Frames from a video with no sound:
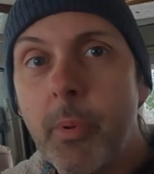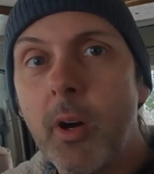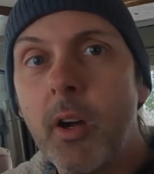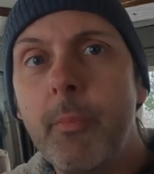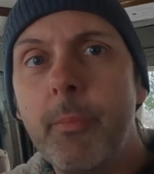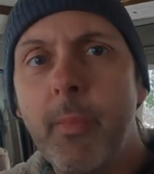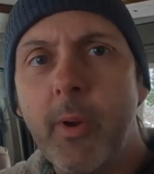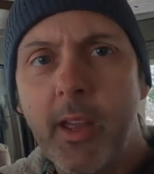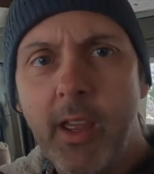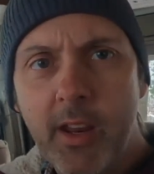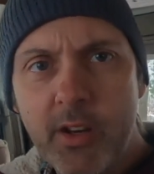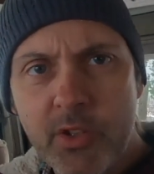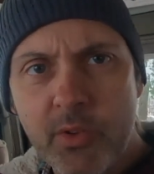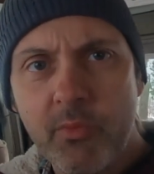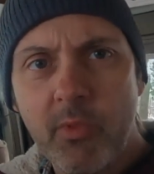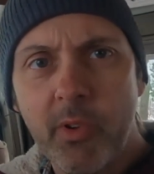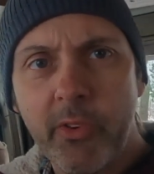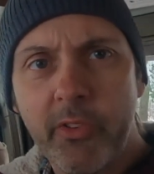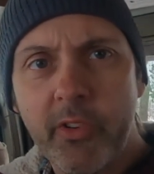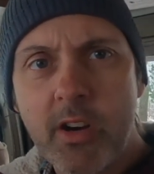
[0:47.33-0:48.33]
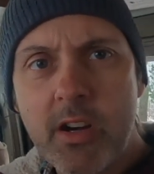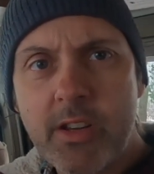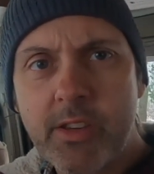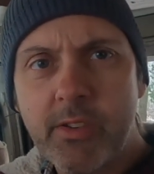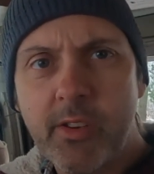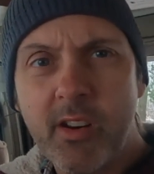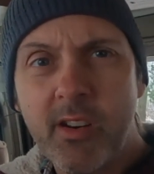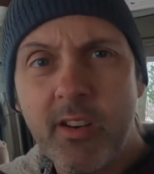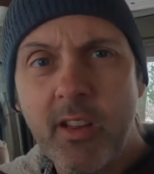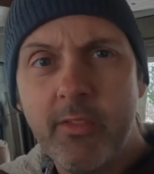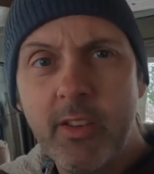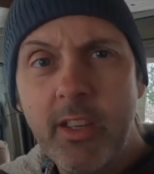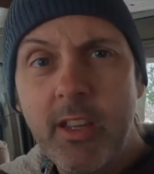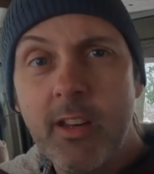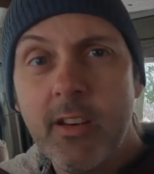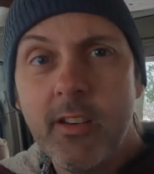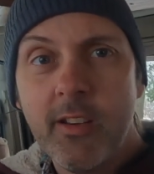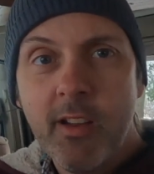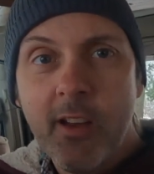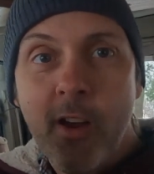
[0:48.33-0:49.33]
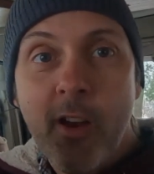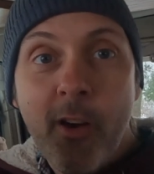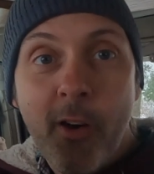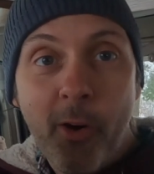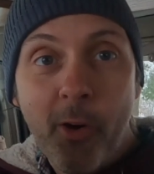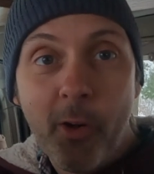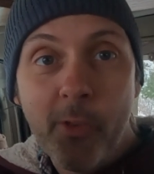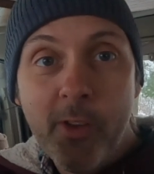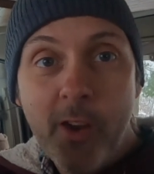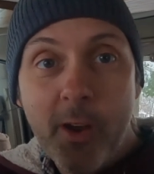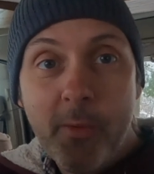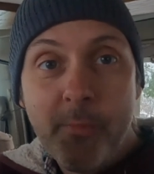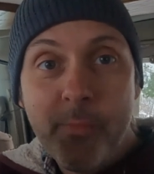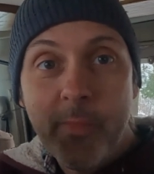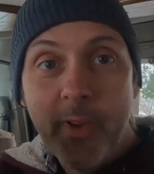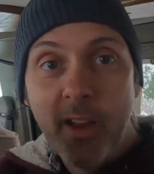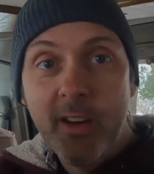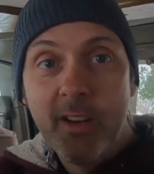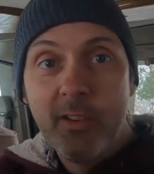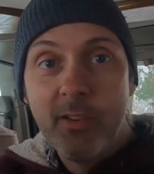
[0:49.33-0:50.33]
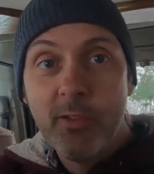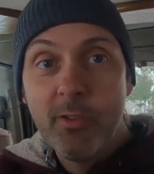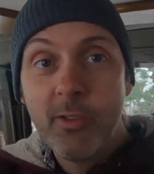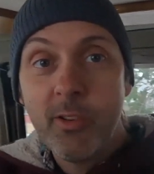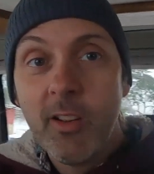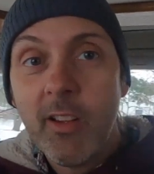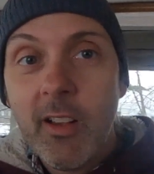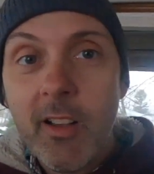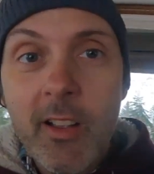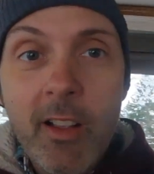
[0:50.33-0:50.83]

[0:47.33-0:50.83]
but my engine won't start, so I don't have heat. Hold up, I do.